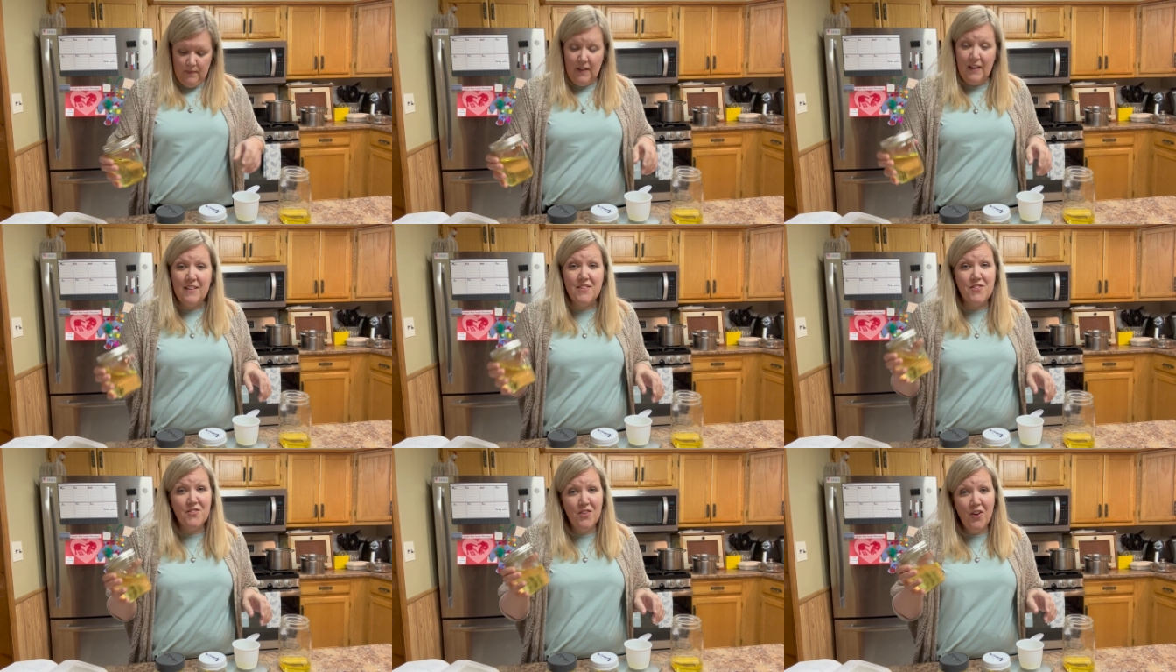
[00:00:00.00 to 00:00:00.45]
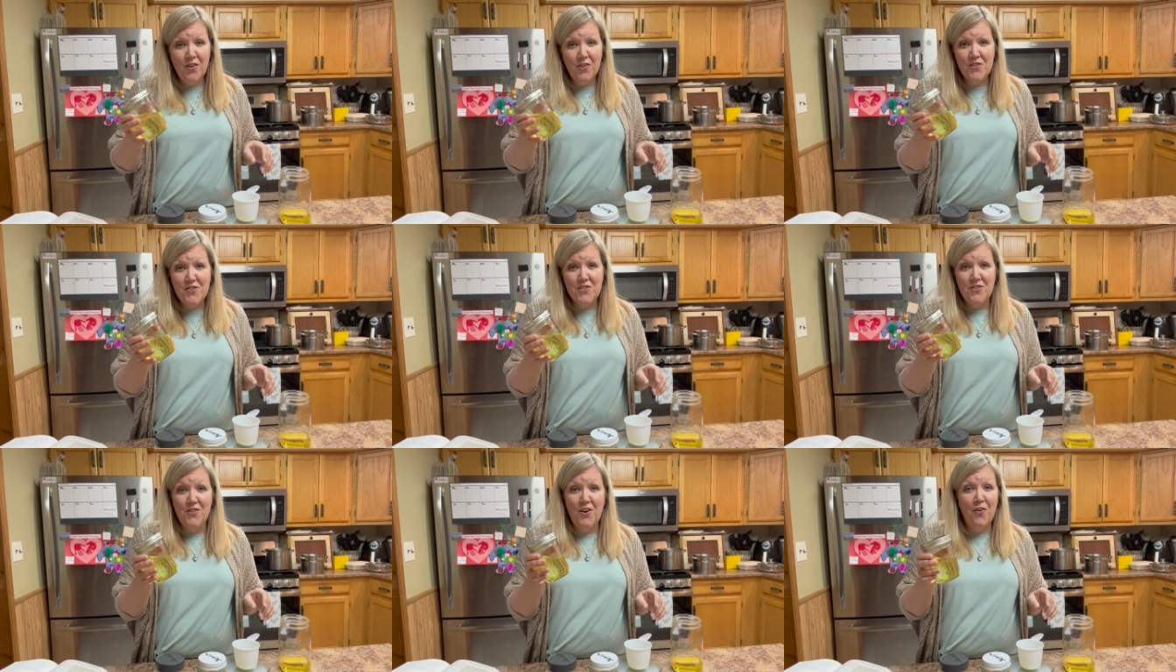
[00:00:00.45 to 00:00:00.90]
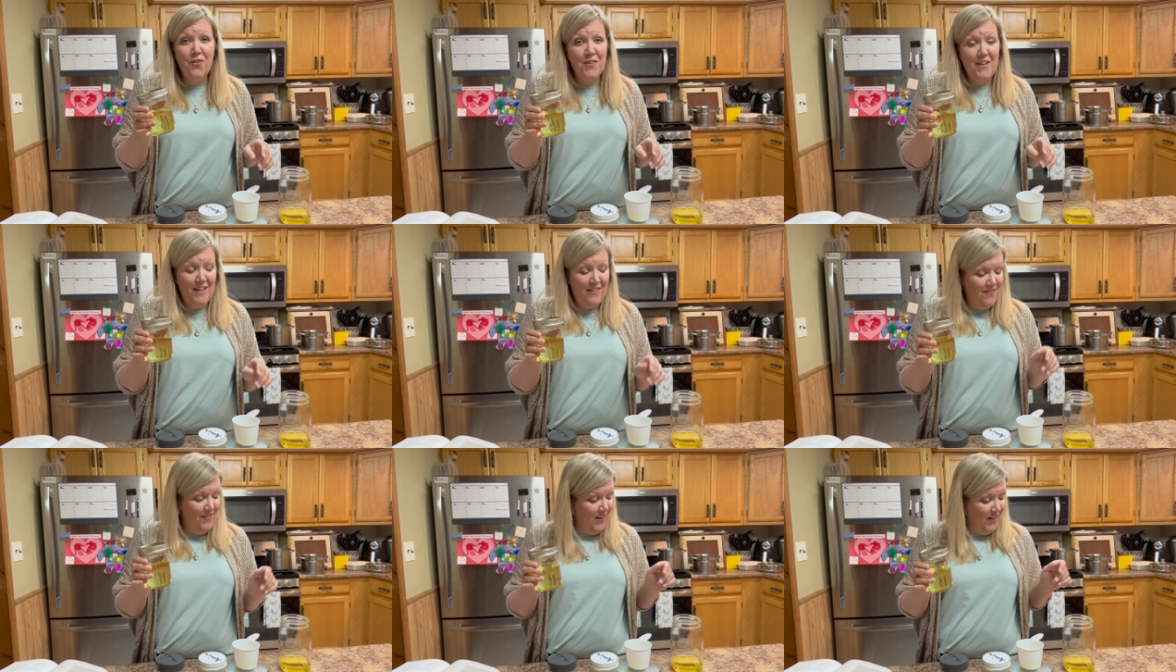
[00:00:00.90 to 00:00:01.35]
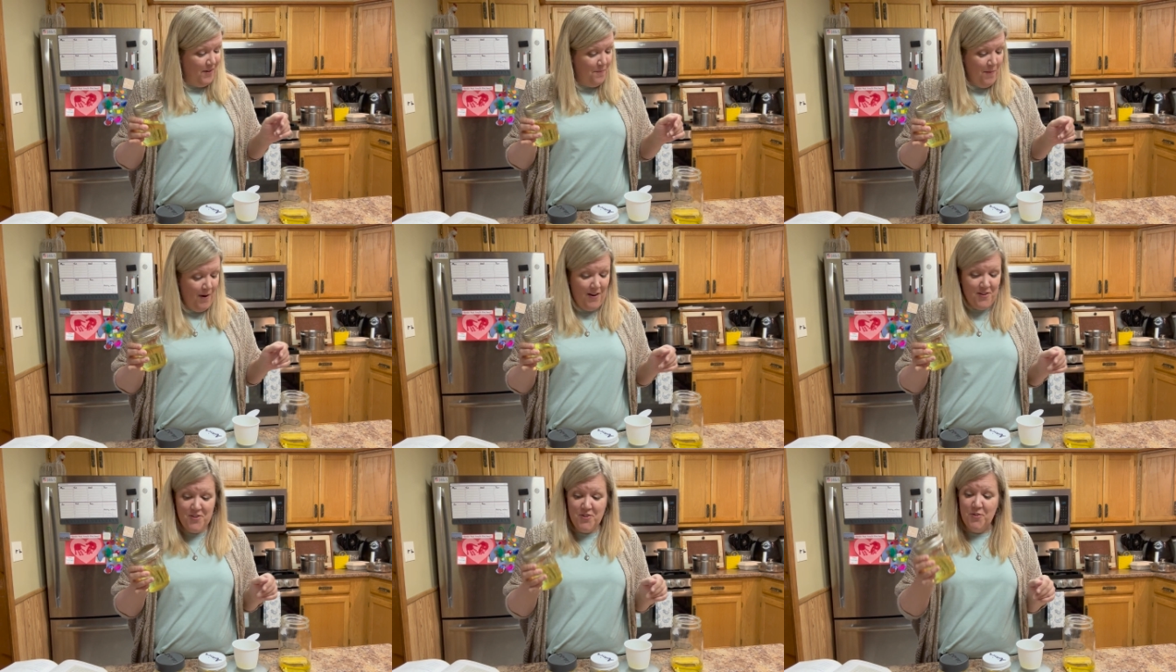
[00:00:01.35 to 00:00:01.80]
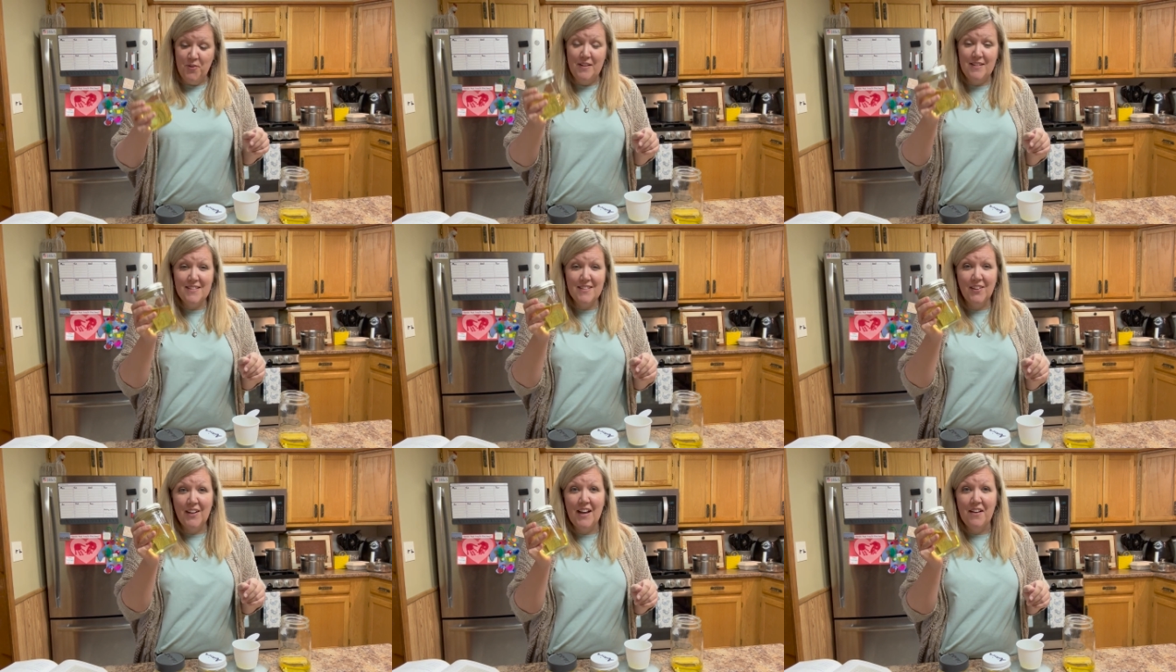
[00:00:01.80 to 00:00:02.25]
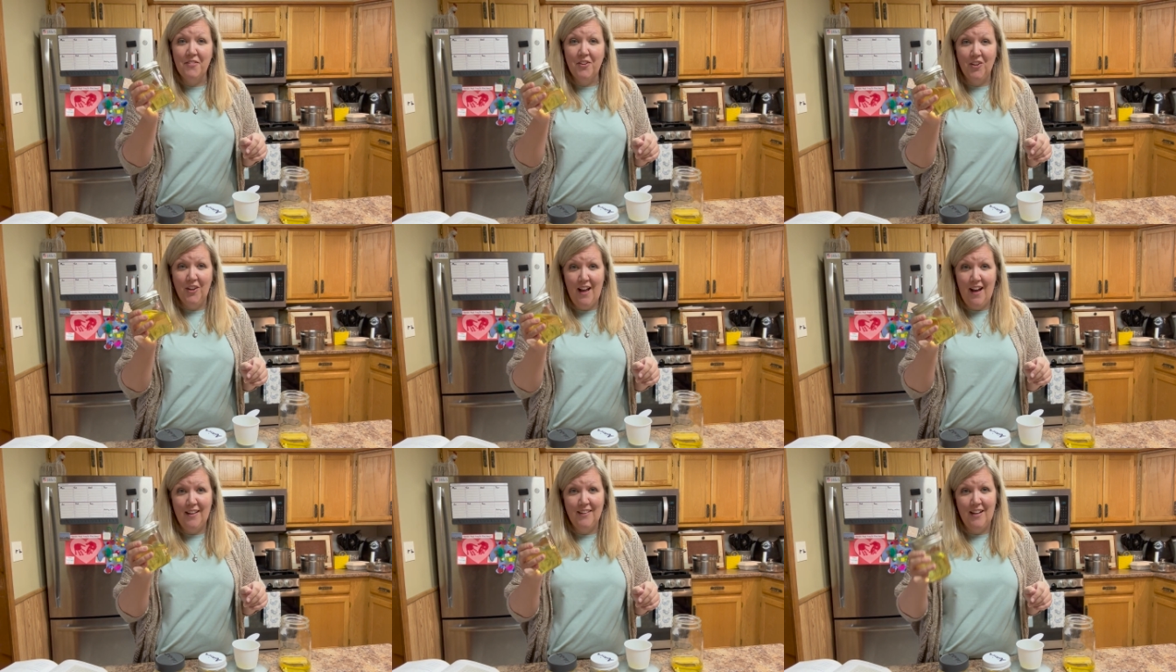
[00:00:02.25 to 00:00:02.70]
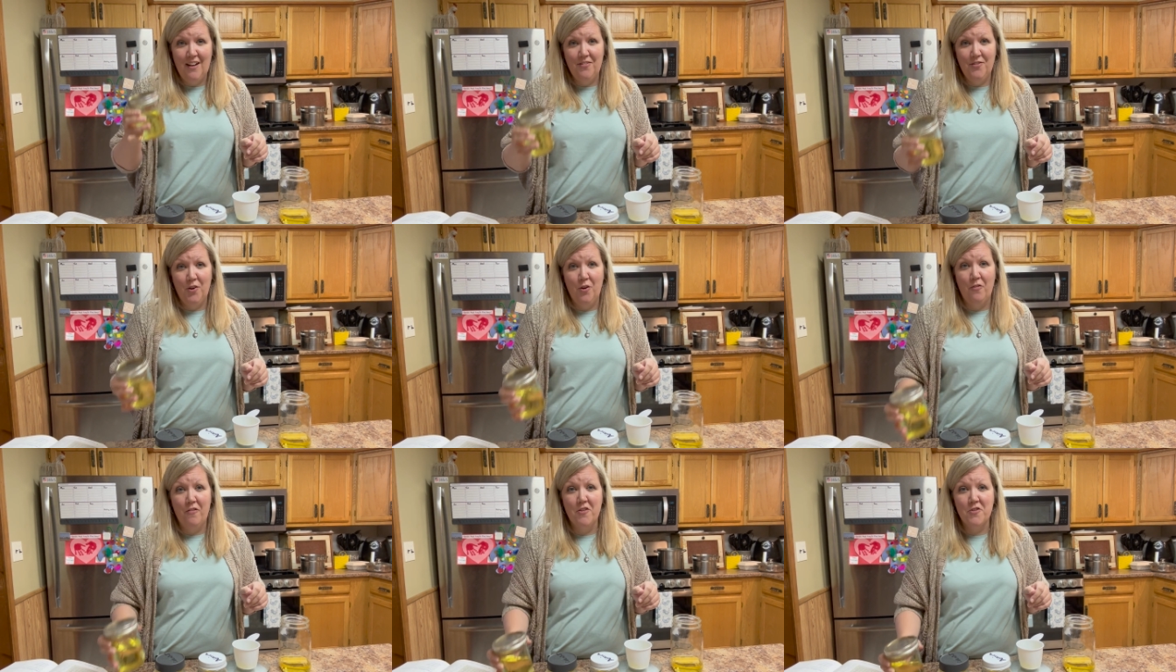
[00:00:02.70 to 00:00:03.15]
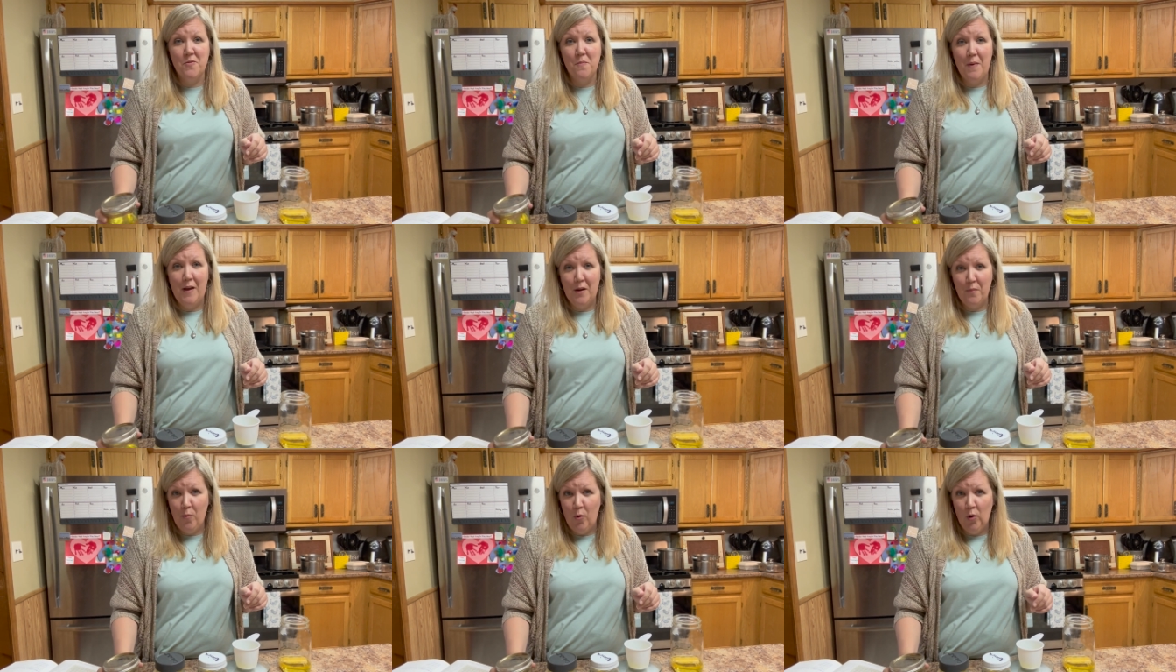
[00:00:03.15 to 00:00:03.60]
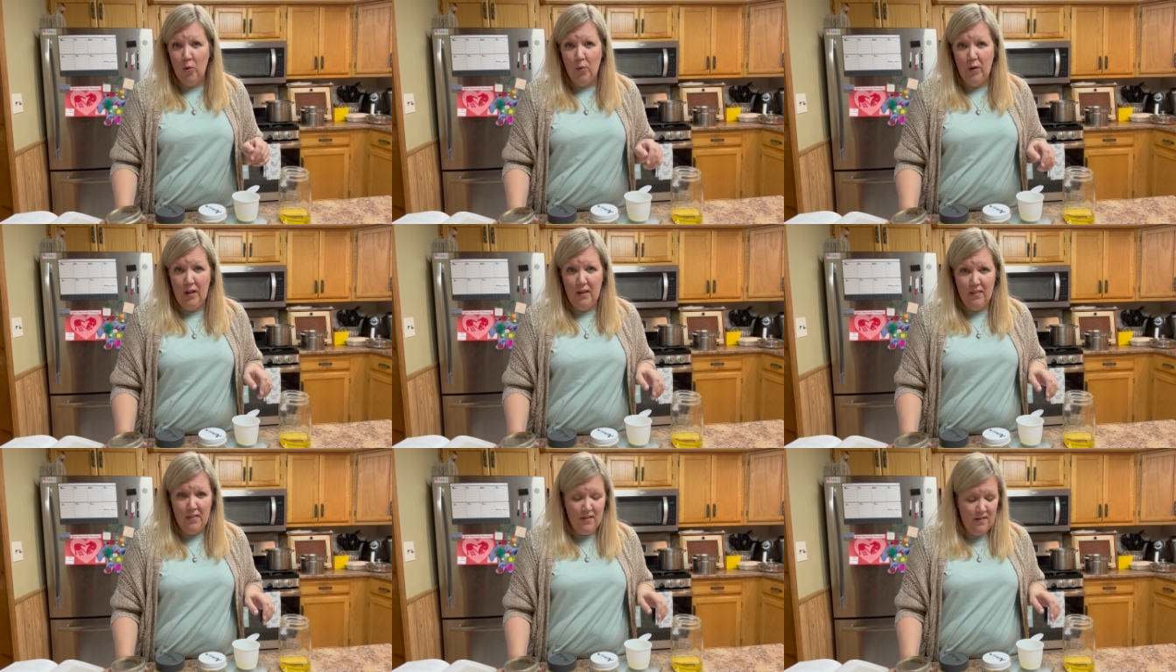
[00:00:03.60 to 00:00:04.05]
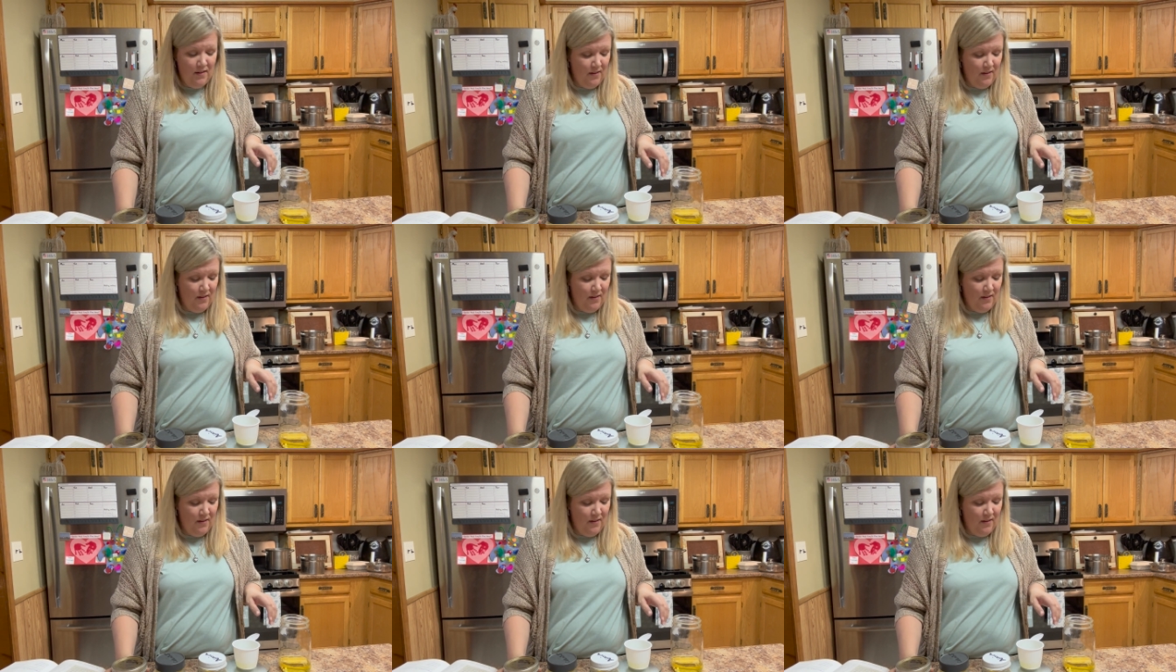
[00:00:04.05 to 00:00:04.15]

You notice you don't need very much, so I still have a lot left over to make more with.